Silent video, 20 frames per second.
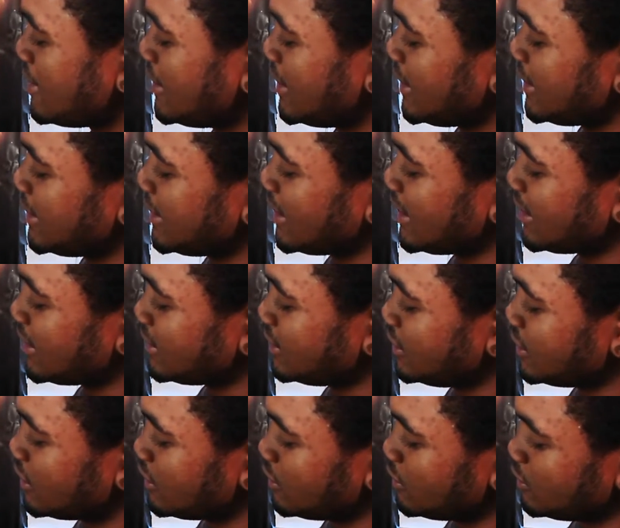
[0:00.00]
And yeah,
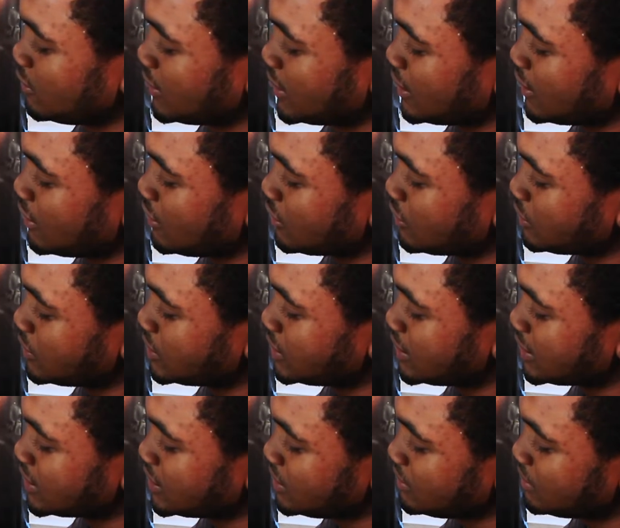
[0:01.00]
you know, it can go
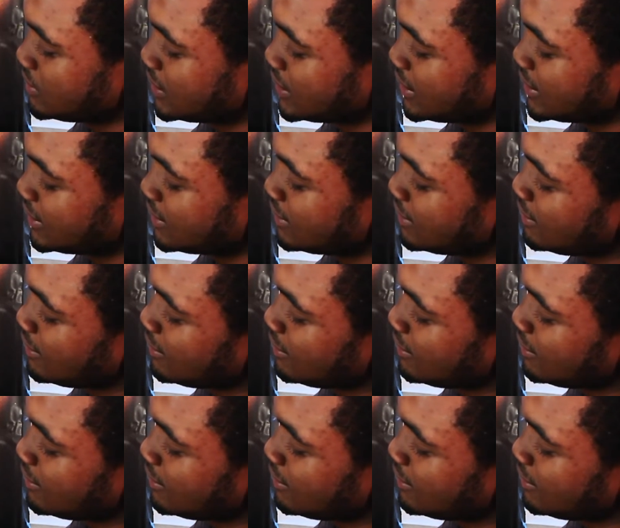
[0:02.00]
360, but